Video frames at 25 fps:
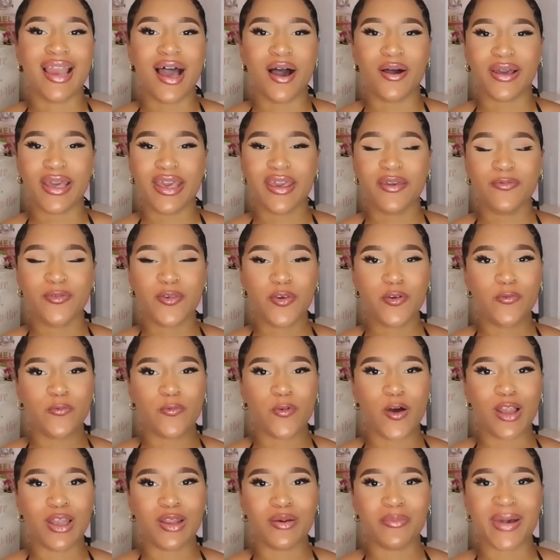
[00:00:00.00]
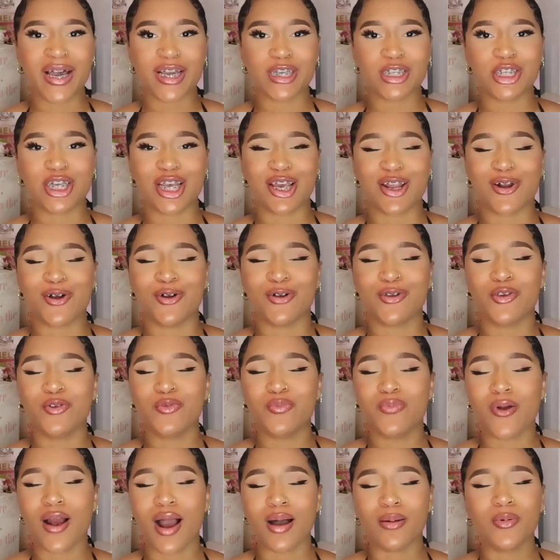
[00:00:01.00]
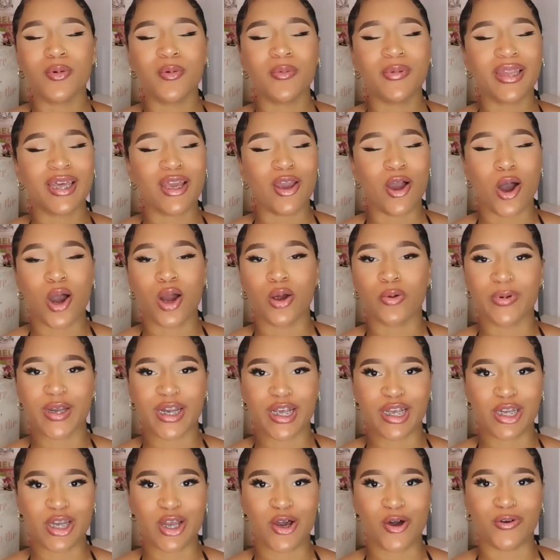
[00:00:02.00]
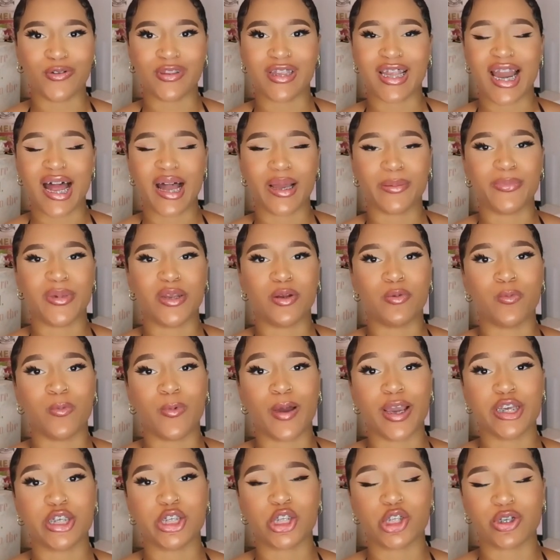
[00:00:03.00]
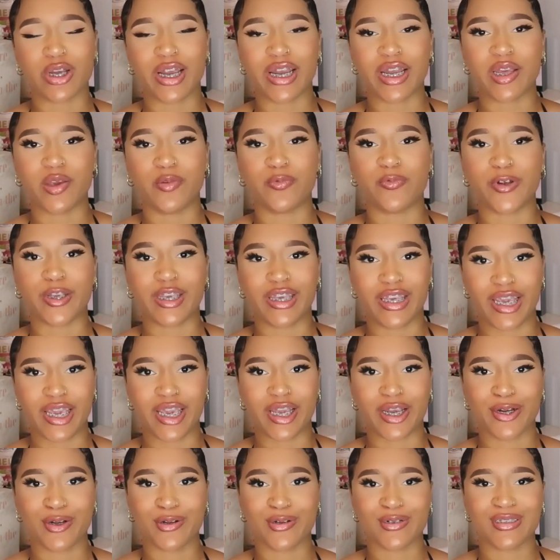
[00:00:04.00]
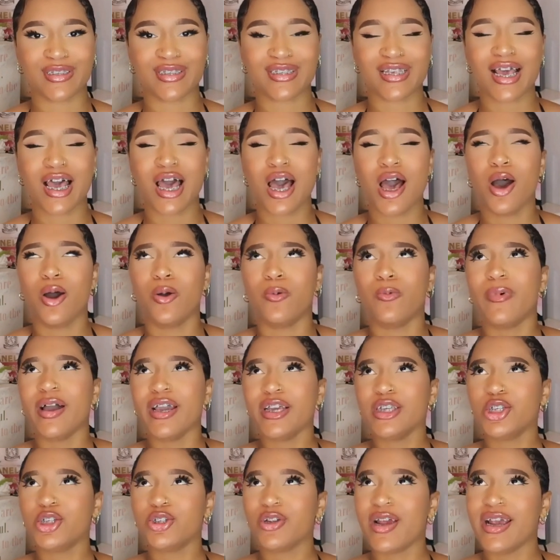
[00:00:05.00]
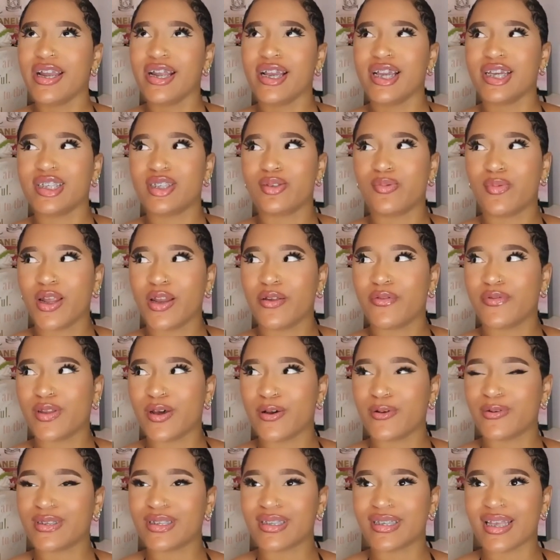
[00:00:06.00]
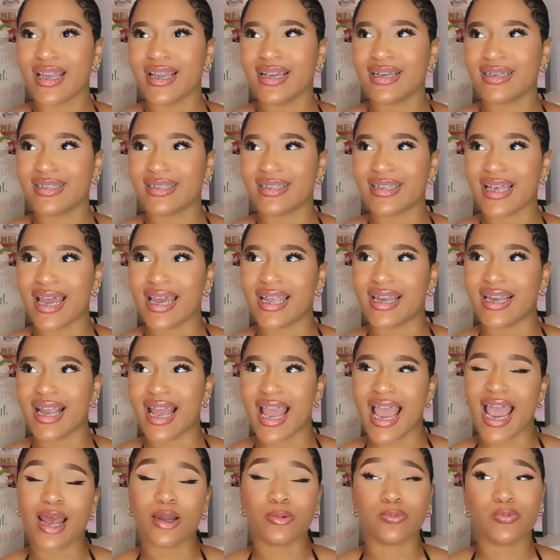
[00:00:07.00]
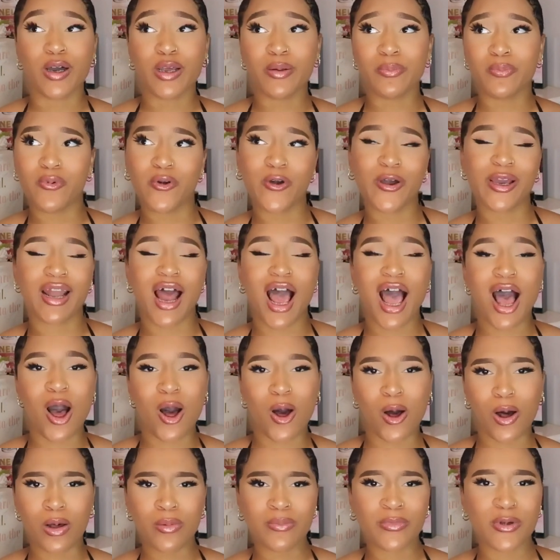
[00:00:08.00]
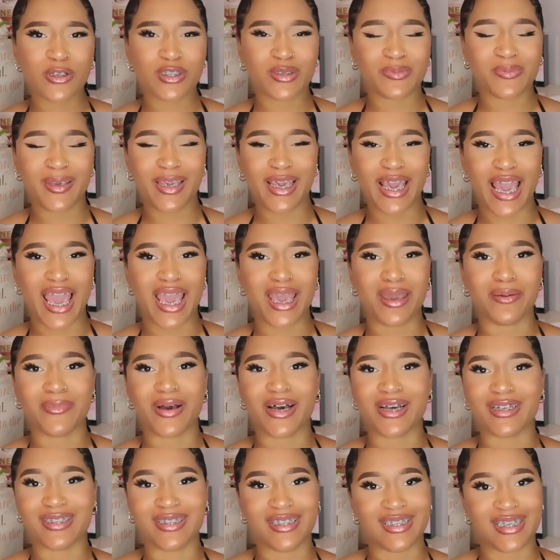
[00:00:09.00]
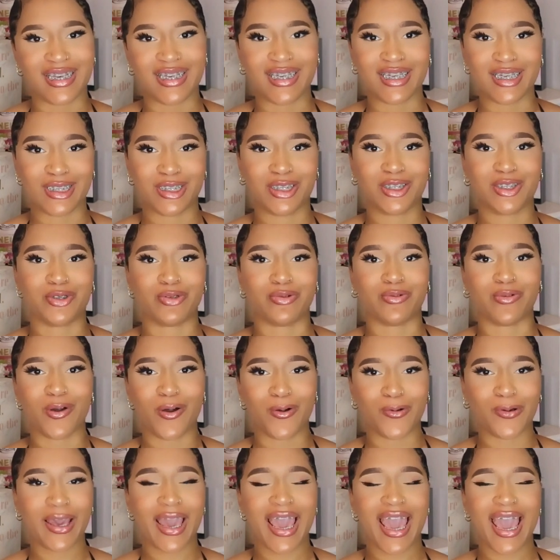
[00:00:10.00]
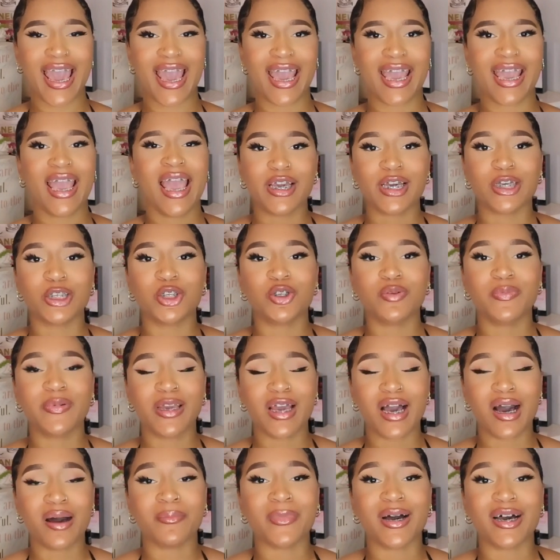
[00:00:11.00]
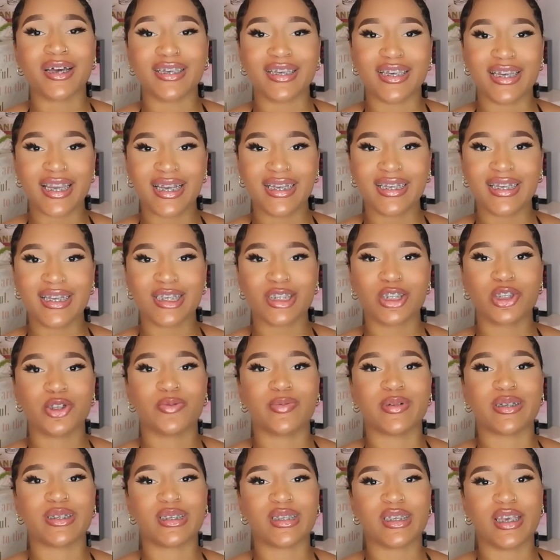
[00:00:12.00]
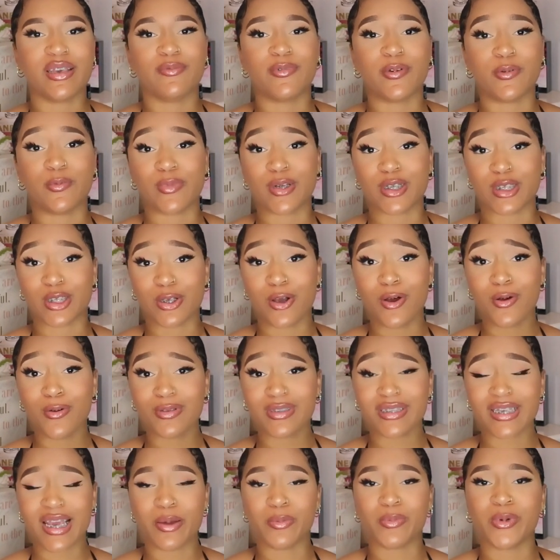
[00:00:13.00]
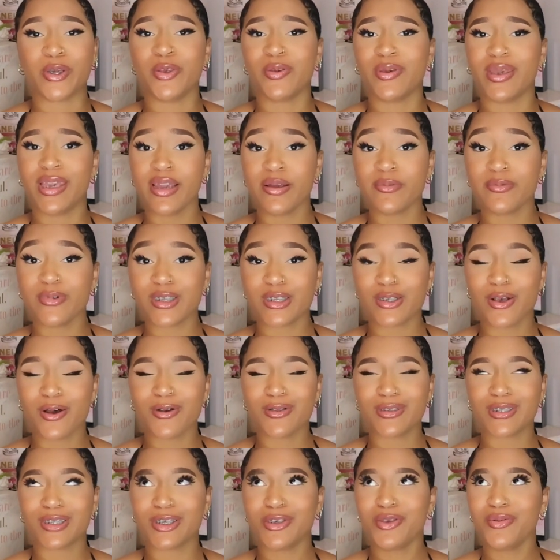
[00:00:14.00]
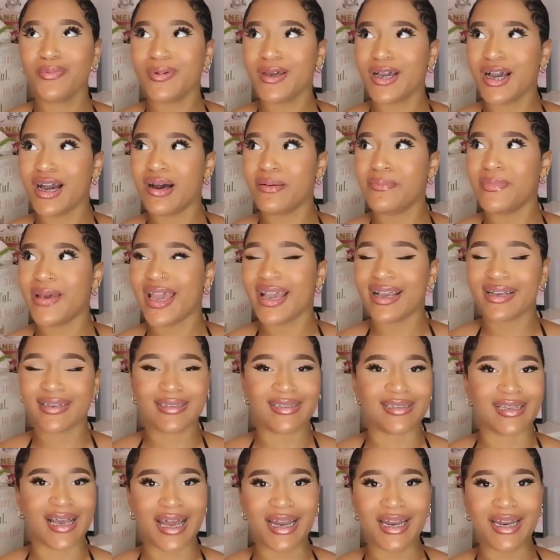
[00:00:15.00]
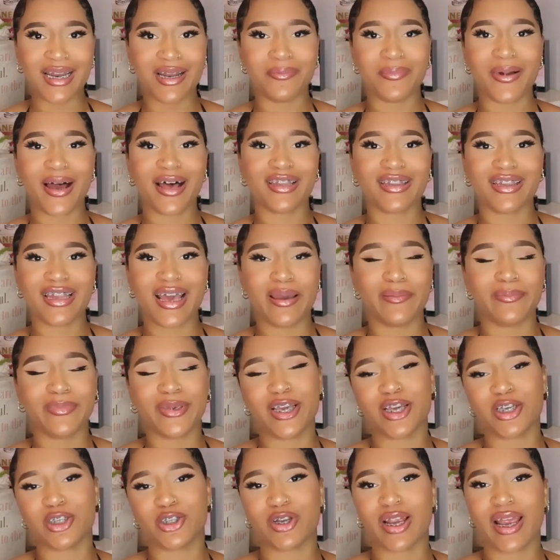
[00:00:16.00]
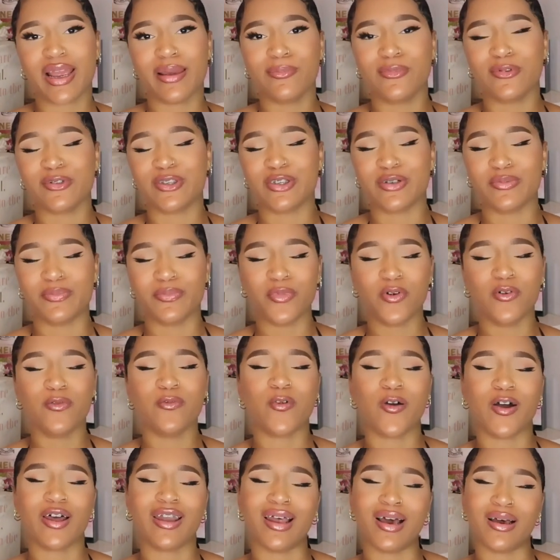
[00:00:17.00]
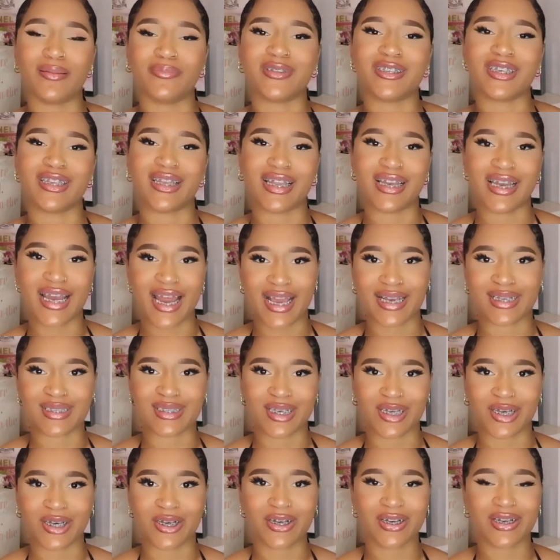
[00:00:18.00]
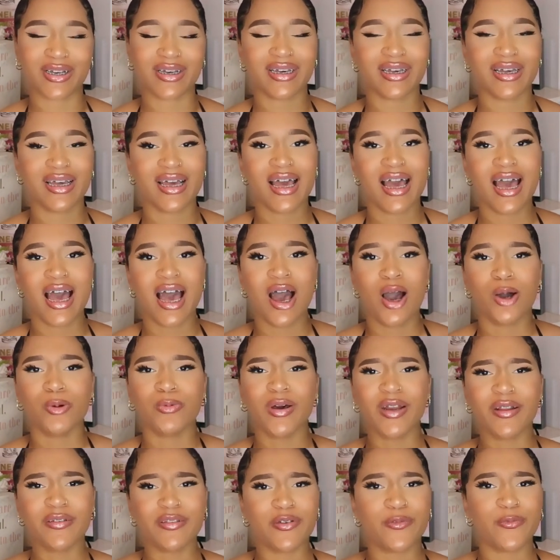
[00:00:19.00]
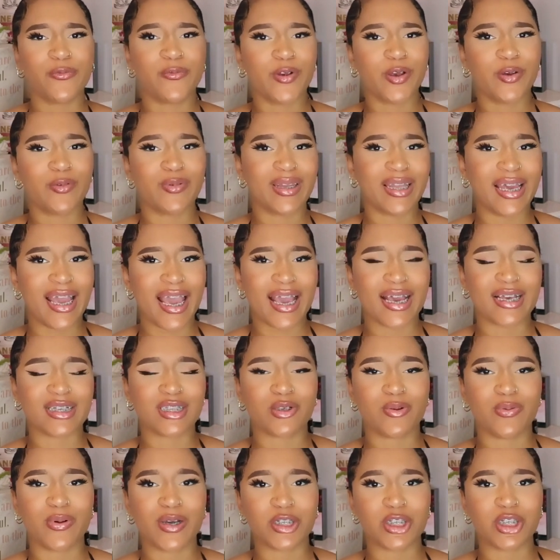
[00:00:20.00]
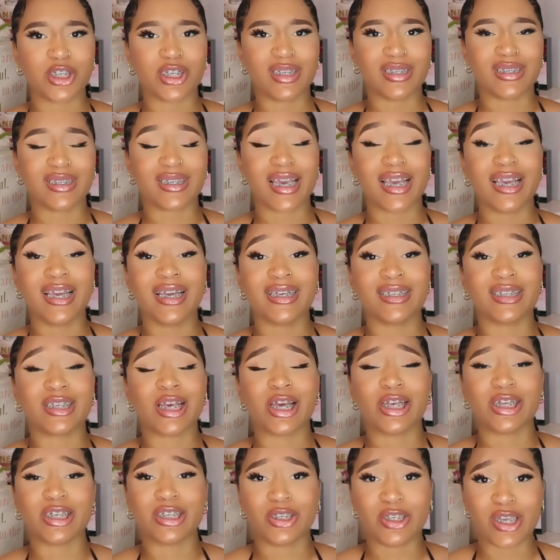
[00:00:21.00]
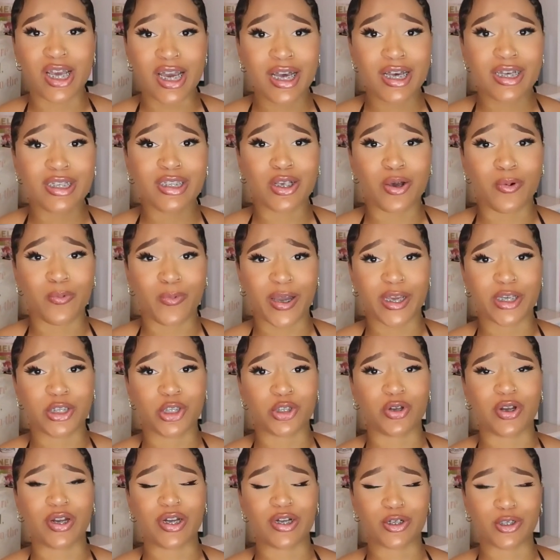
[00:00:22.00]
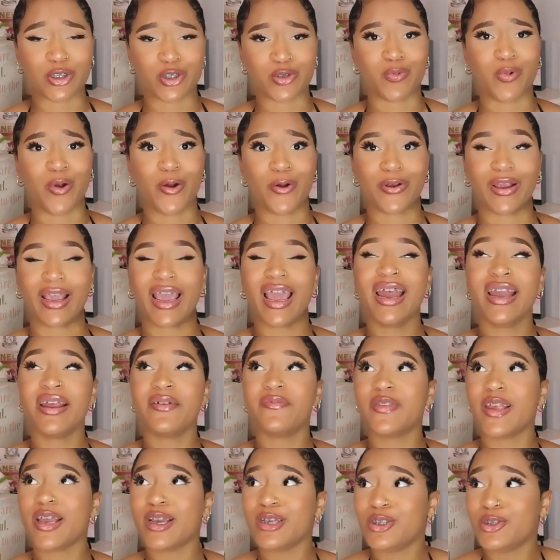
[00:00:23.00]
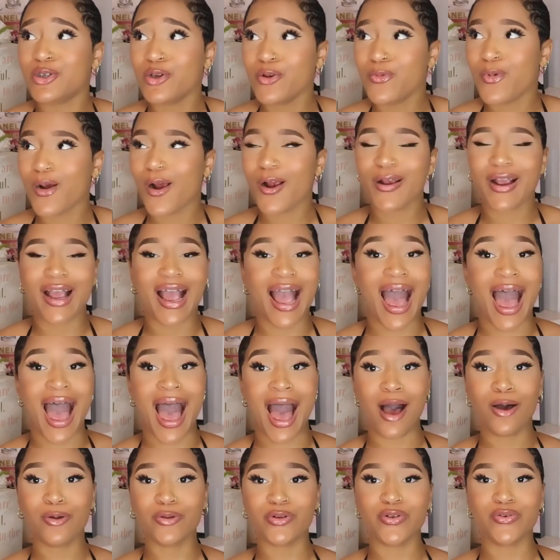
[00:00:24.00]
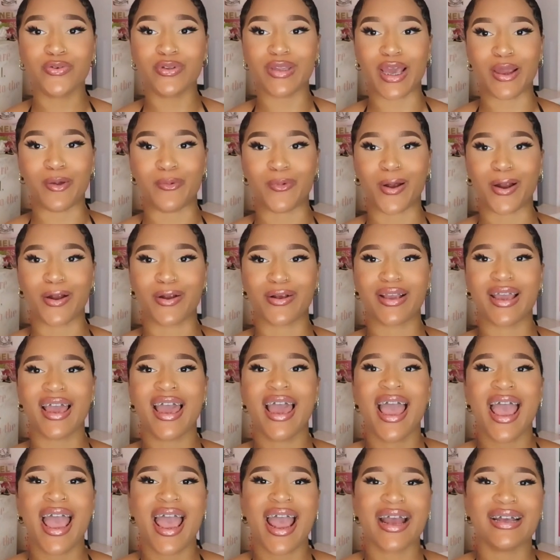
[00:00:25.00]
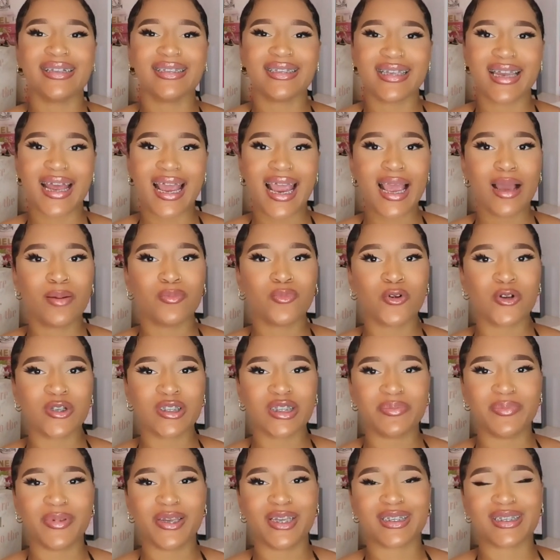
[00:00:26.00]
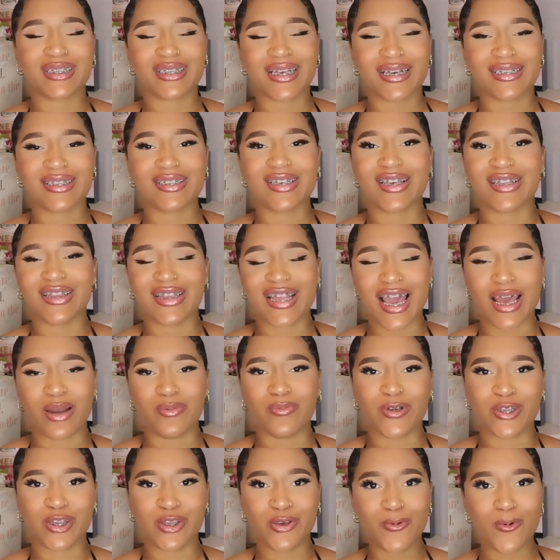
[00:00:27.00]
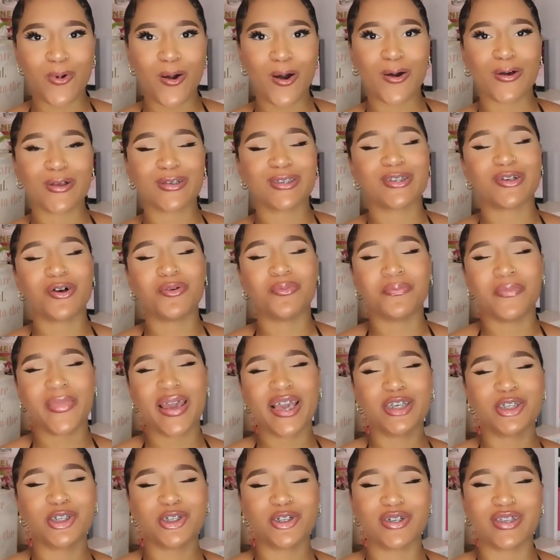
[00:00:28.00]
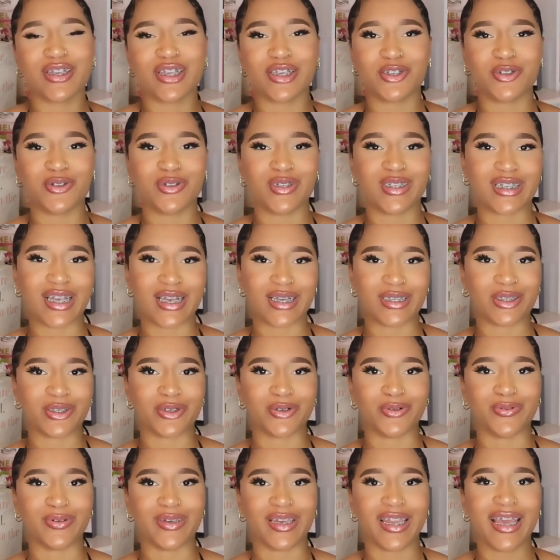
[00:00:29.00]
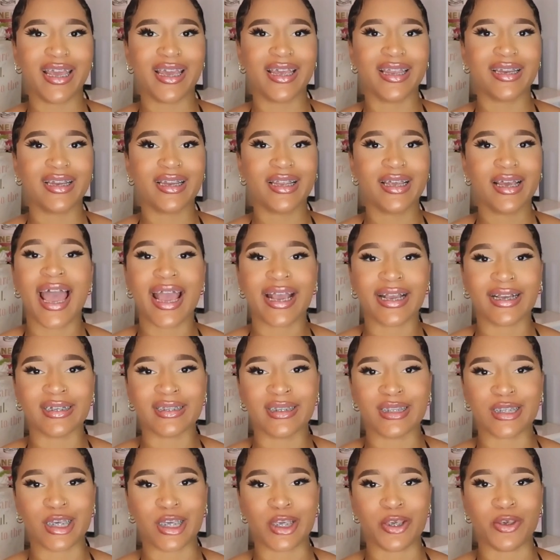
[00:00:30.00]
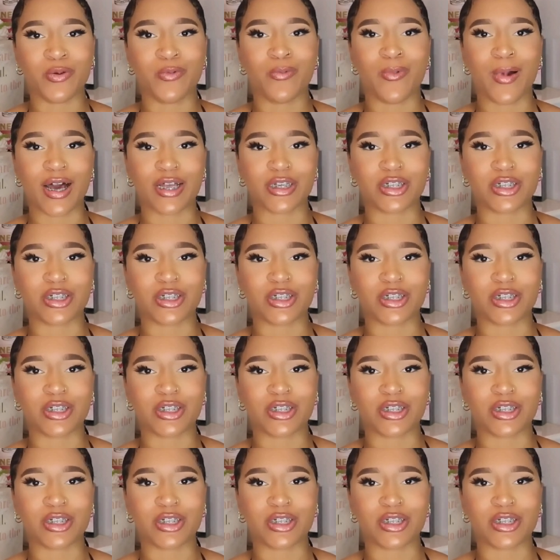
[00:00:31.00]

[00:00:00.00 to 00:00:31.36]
Now, if you follow my channel, you probably already know that I've been waist training for years. Waist training is one of those things that at one point I almost became addicted to, okay? Because you become addicted to receiving results, and when you get results, you become excited about that because you're able to move on up to the next hook. One of the frequently asked questions is, does waist trainers work? And if they do work, how do they work? And today I'm going to be discussing that with you all, so make sure that you stay tuned in and continue